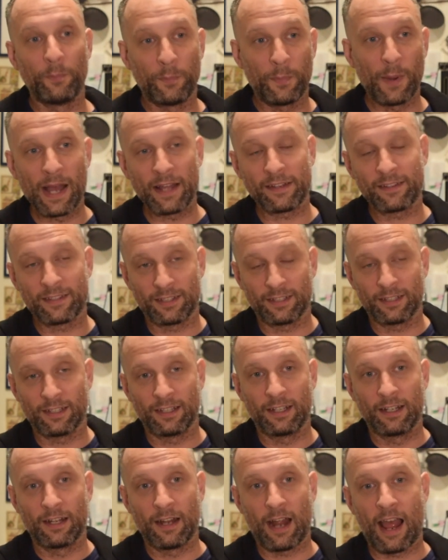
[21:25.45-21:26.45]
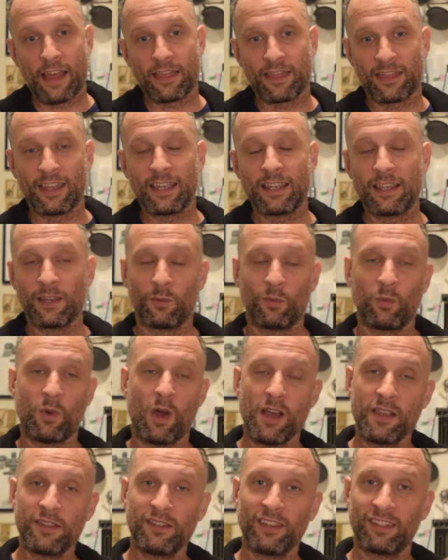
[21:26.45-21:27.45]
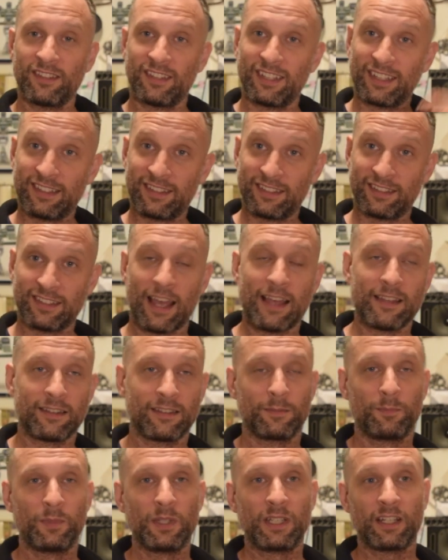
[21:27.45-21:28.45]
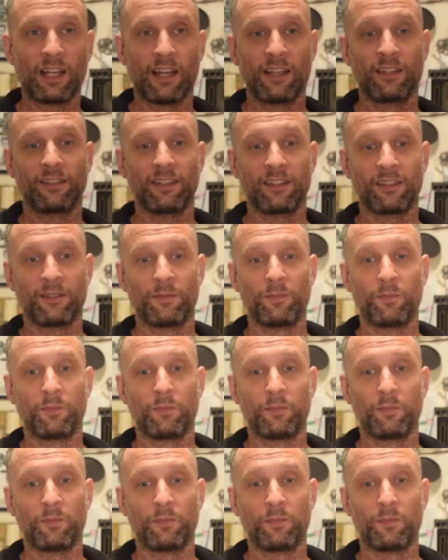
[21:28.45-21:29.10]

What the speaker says: But I think it was a success because it